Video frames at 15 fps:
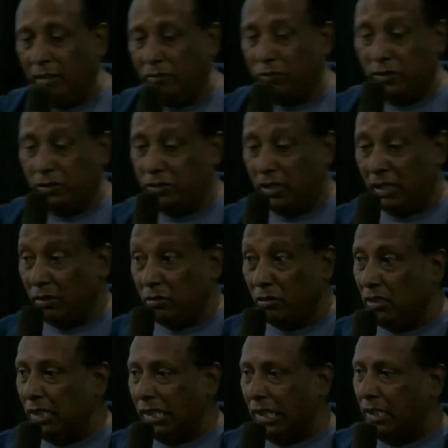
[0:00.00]
First I
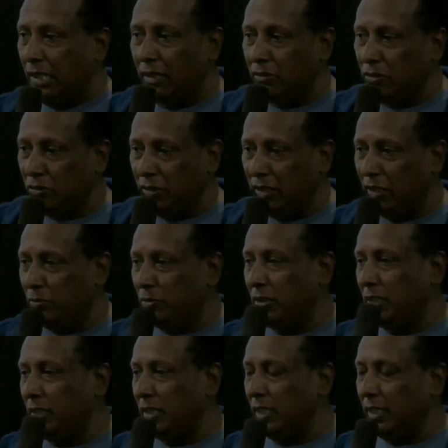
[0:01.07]
couldn't get, I was very
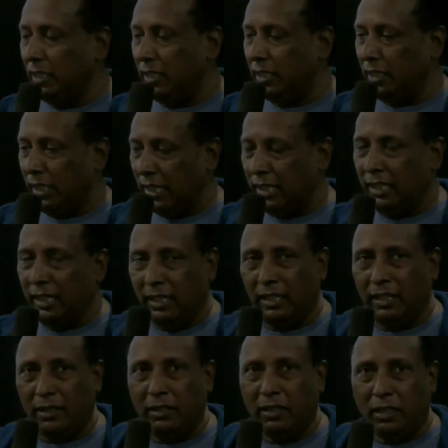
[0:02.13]
upset, then
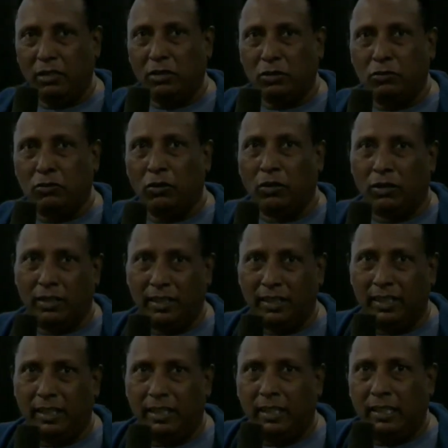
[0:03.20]
it was full.
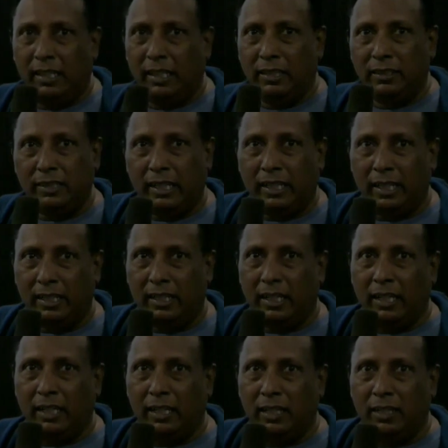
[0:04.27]
Then second
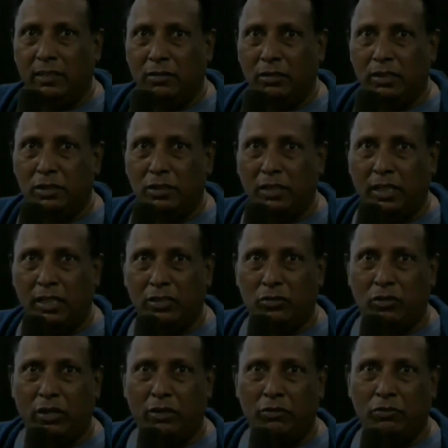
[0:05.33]
I took
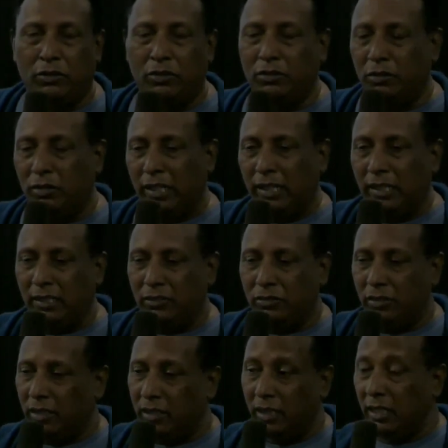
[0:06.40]
extra effort to get the
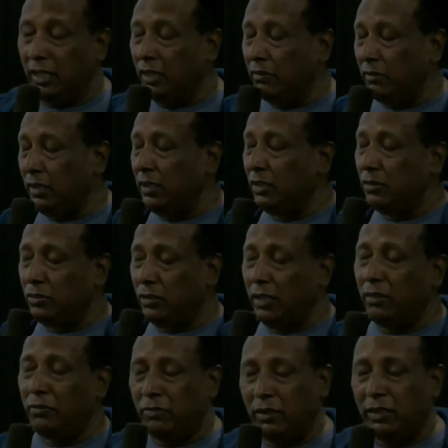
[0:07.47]
seat and I went and so
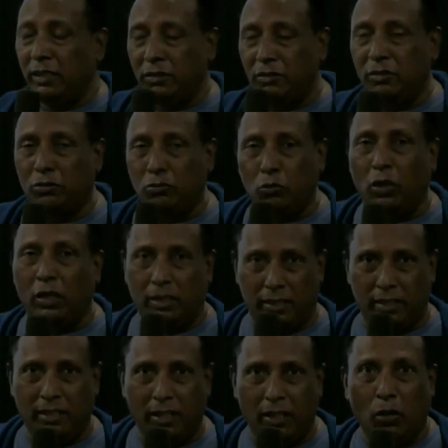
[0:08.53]
I felt it was
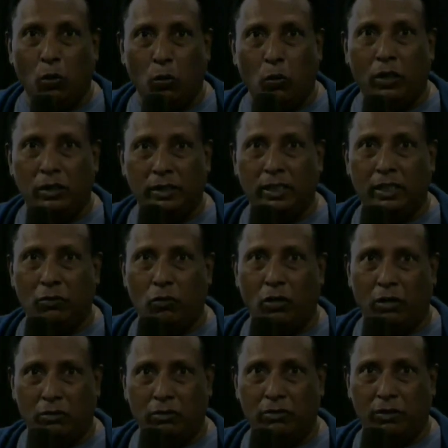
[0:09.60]
worth watching.
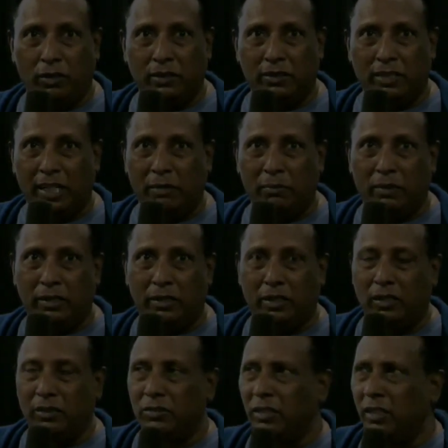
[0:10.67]
Wow, what a script it
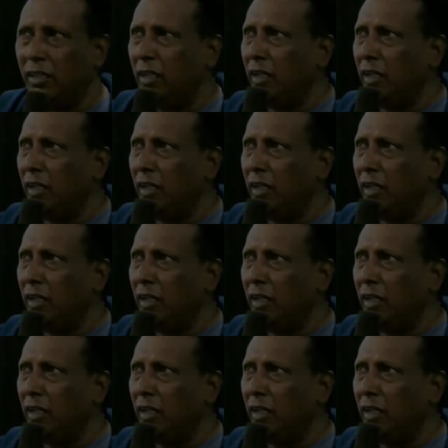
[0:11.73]
is.